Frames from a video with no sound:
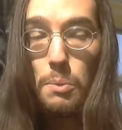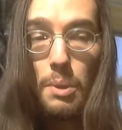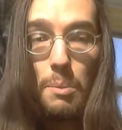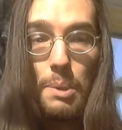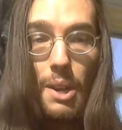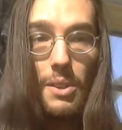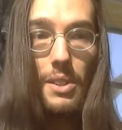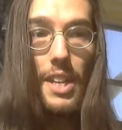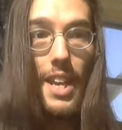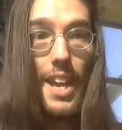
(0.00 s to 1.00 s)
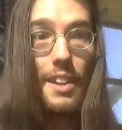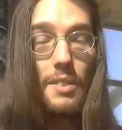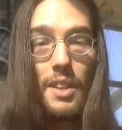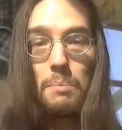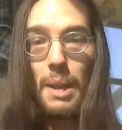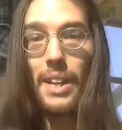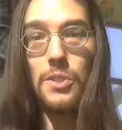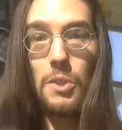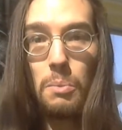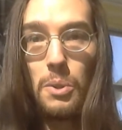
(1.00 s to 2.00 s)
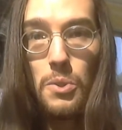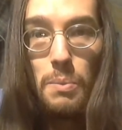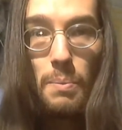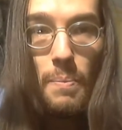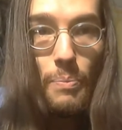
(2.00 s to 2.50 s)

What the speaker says: but apparently can't, that Manson was